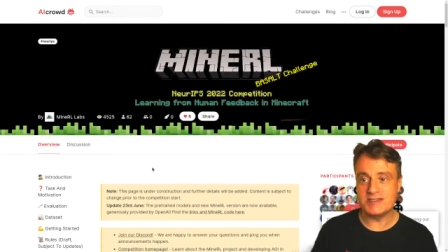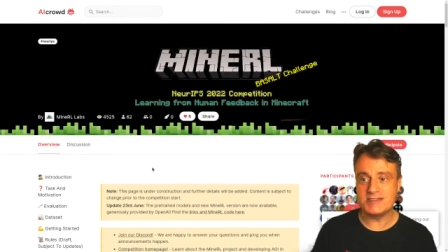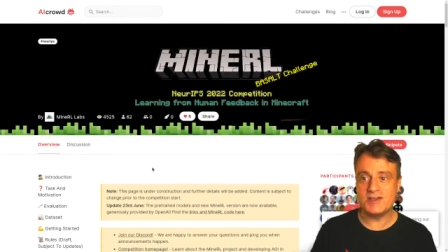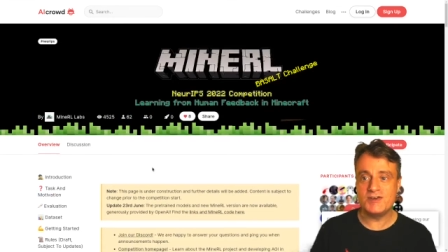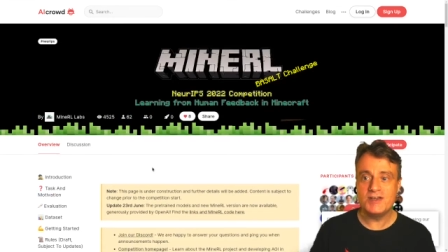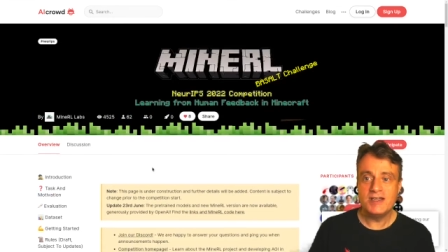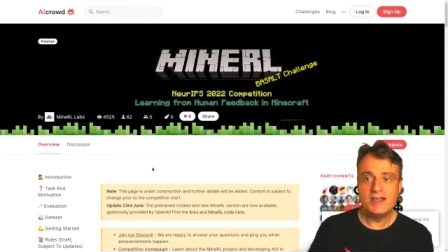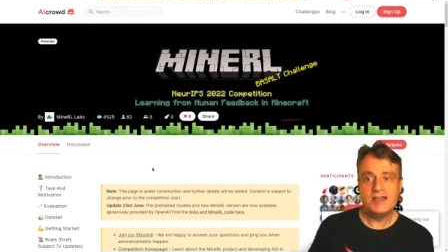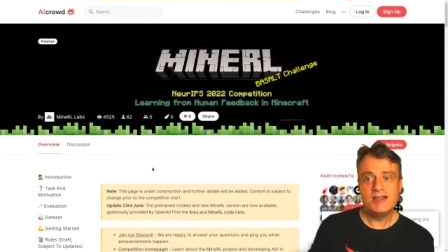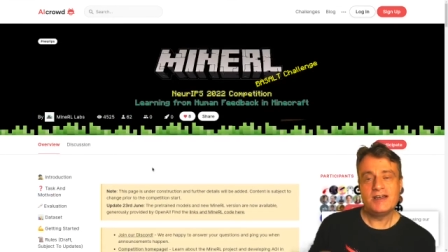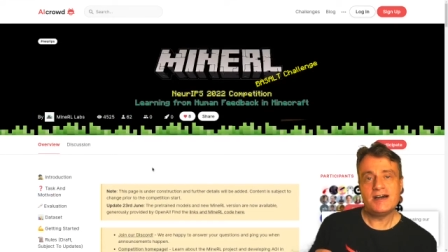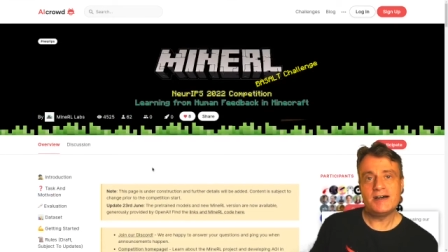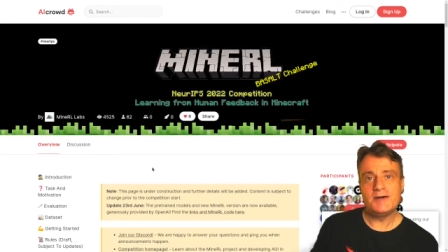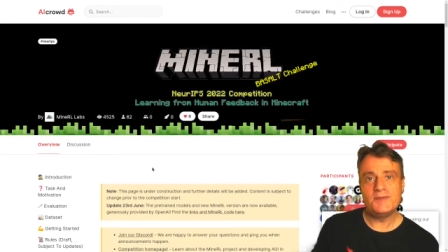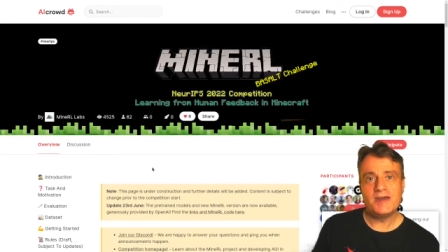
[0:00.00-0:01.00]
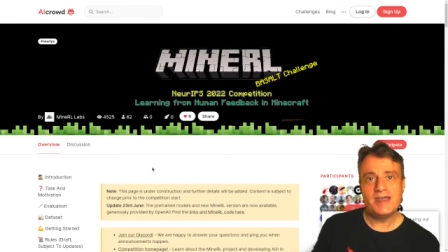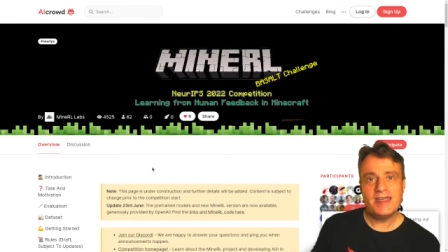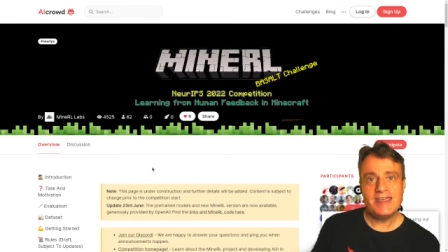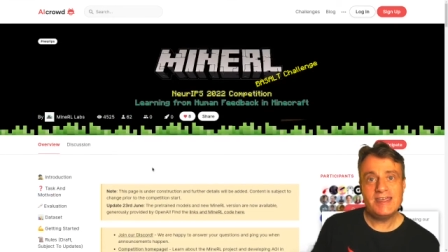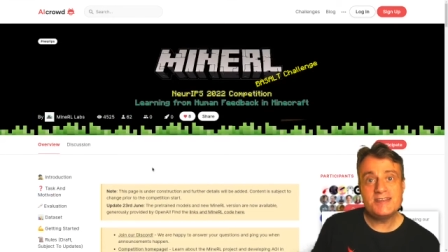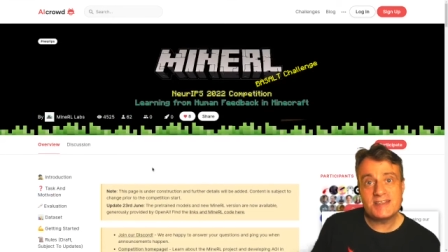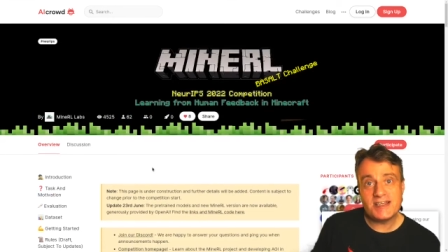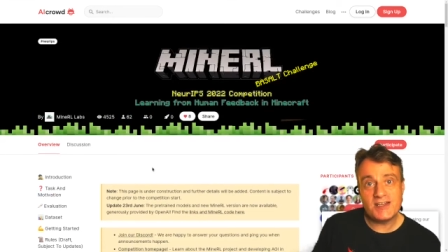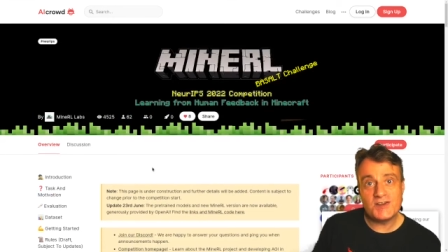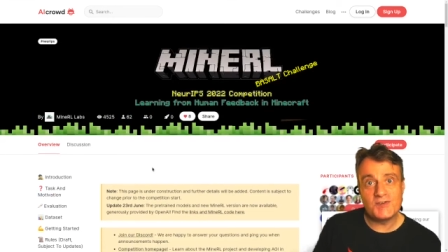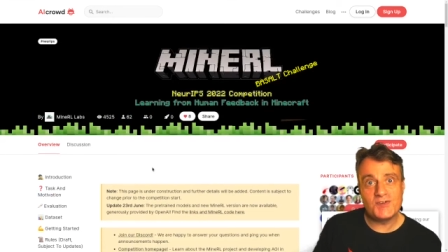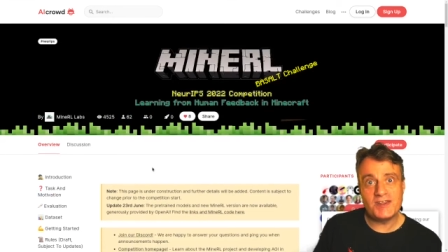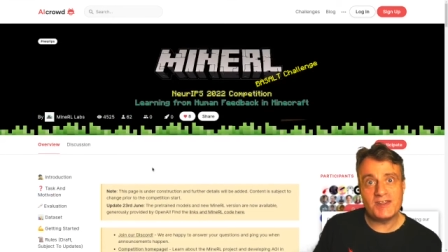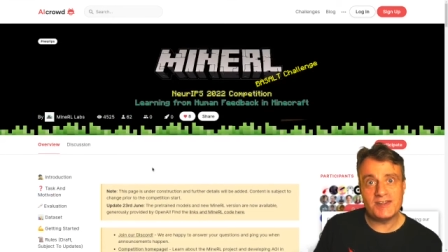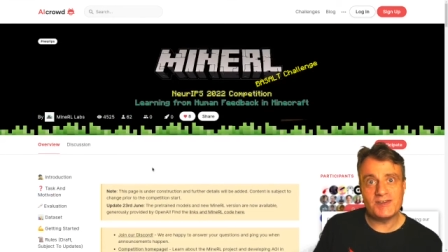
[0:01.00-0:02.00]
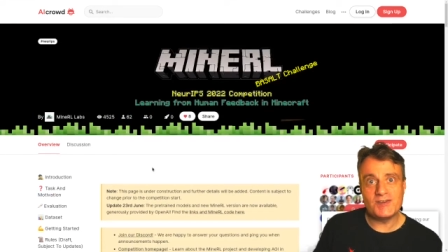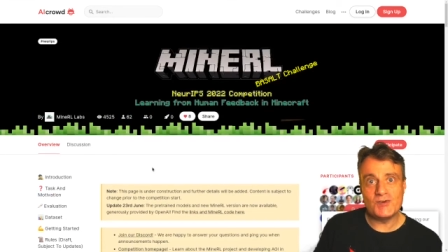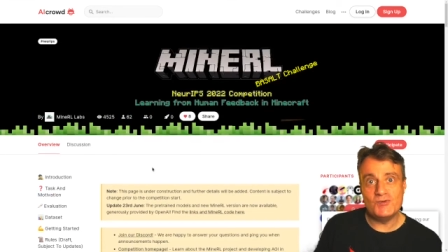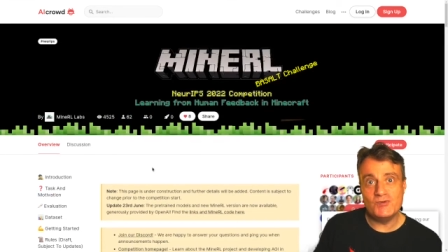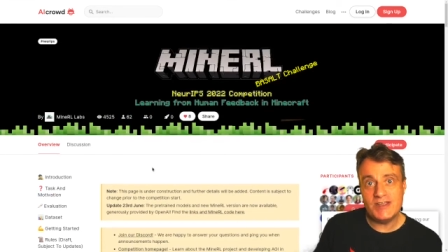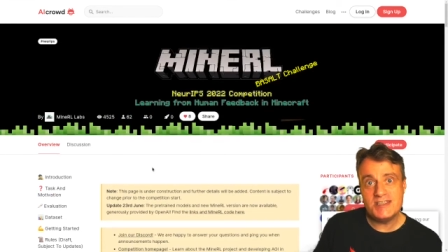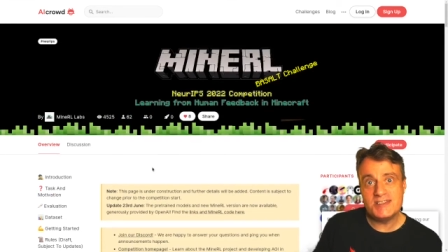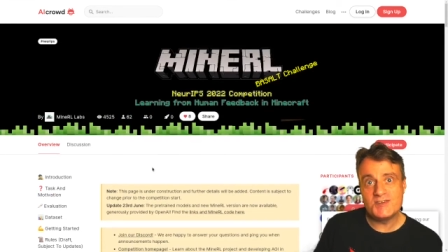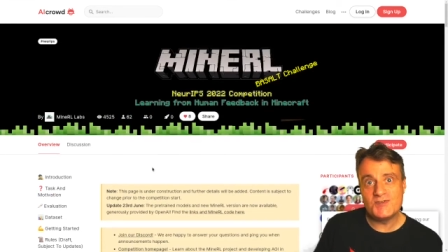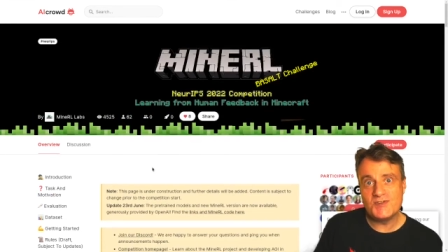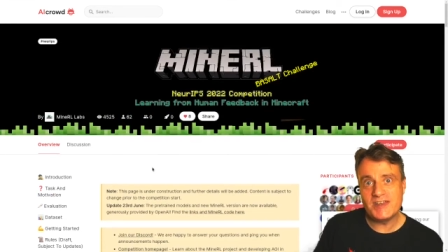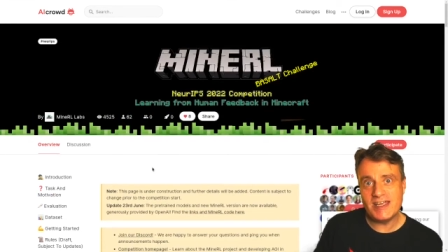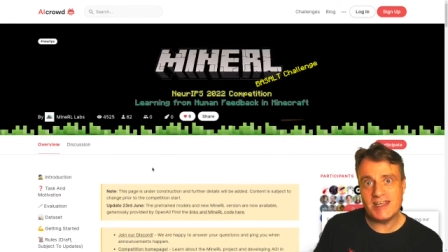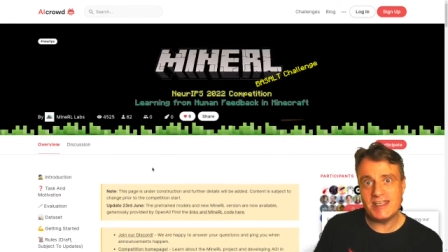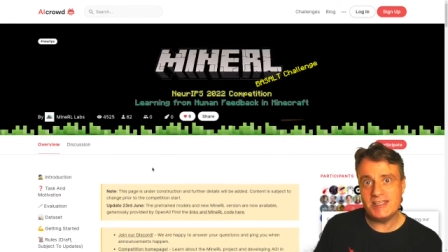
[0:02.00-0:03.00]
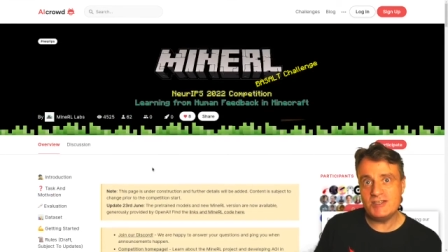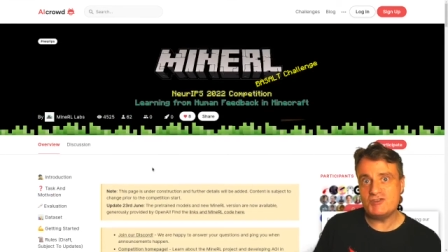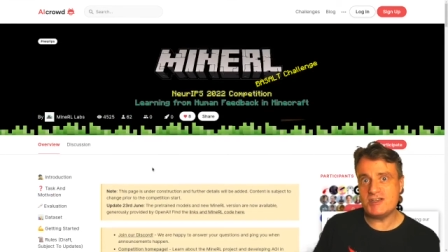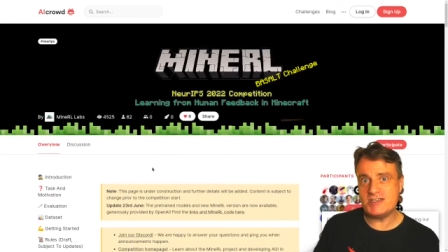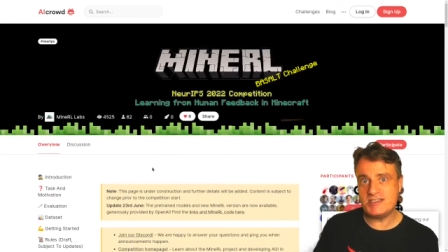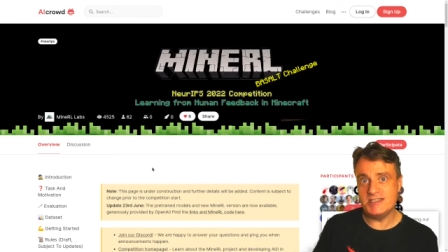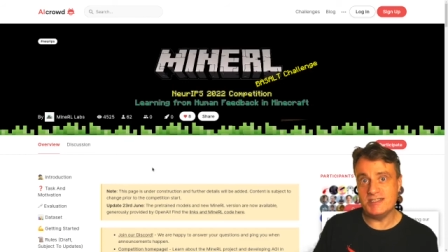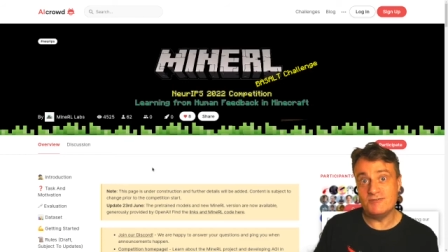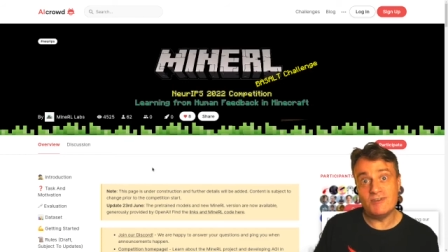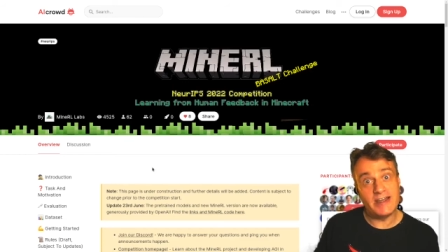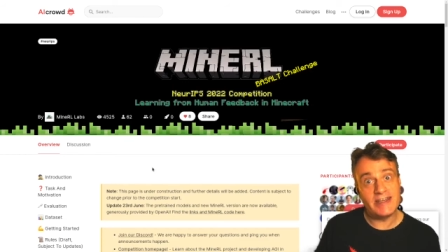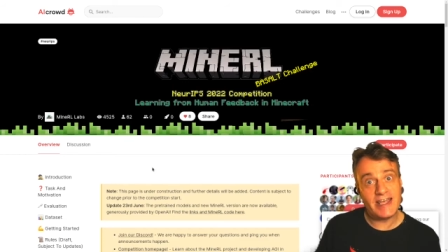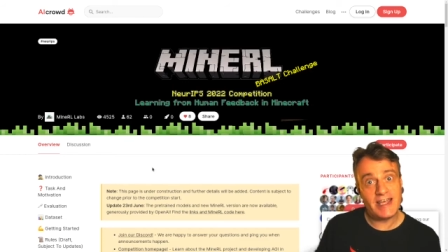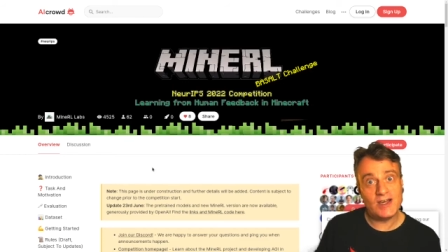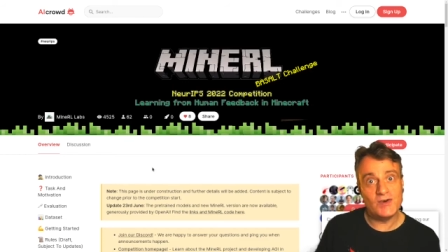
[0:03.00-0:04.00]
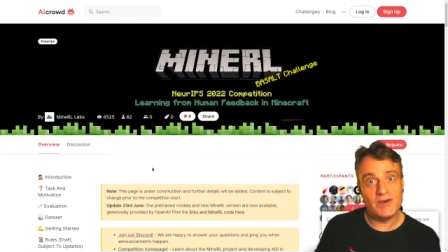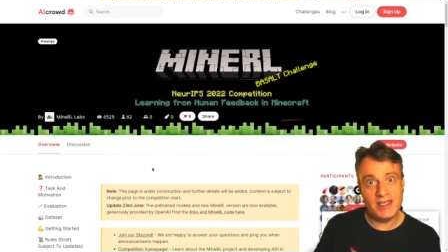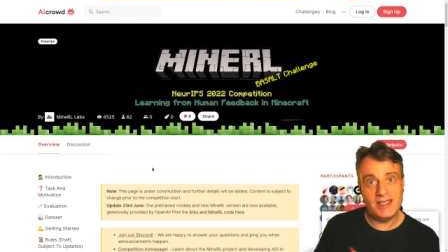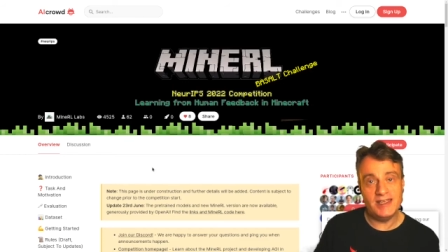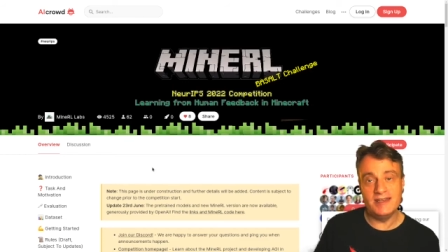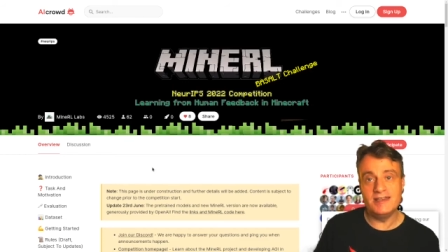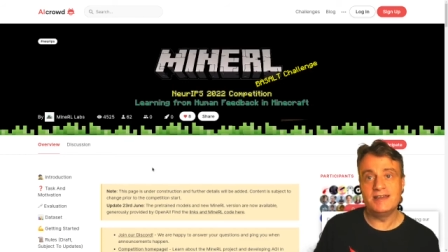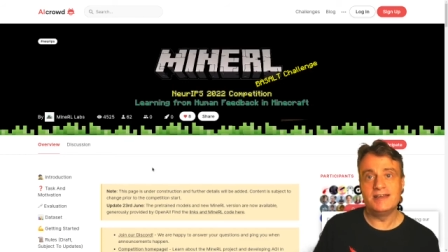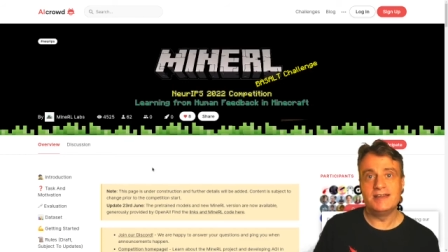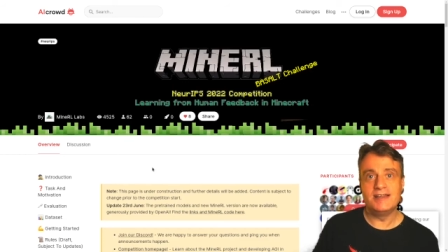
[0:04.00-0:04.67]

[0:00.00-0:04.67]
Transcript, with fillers: So um, here's kind of the the reason for getting interested right now in